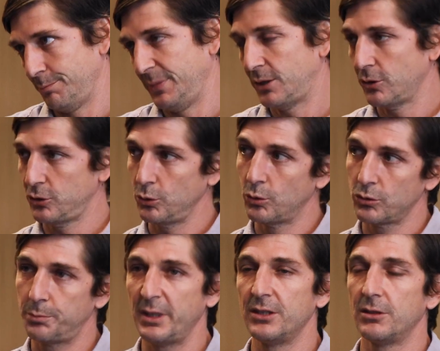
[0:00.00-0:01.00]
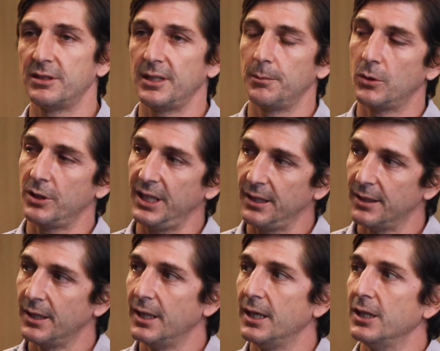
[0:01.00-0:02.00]
because you don't spend the same money.
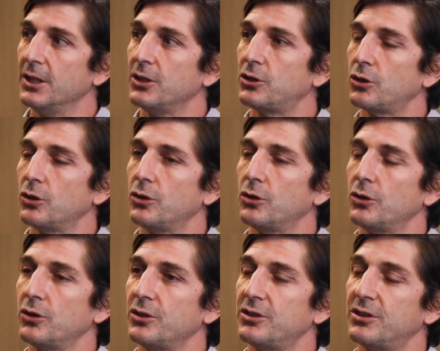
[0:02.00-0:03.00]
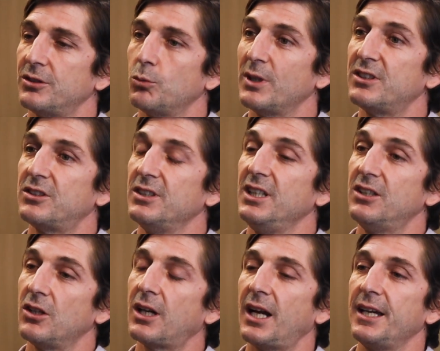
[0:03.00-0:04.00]
So what's need
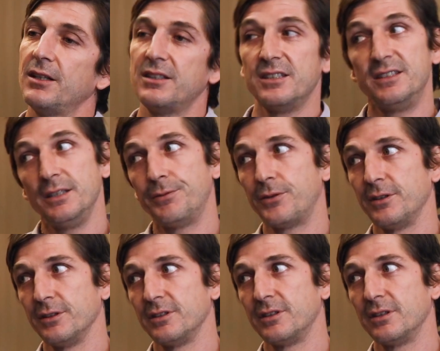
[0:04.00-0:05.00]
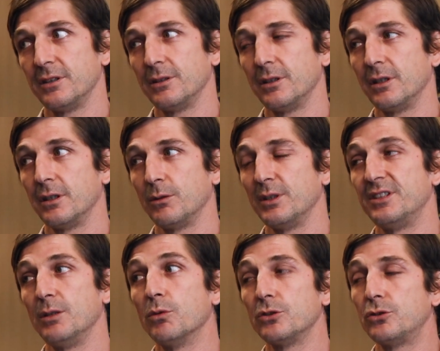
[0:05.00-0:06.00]
a client is different. When they
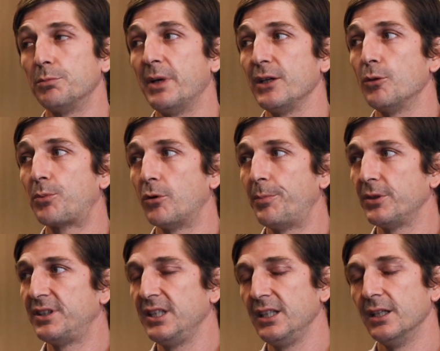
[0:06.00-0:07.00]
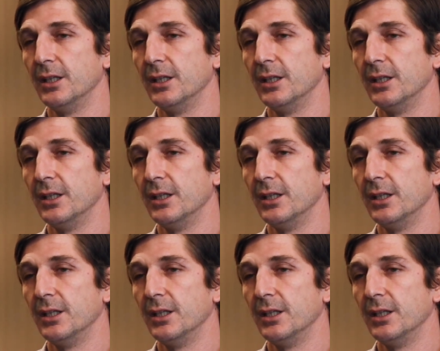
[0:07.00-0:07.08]
want to buy a property,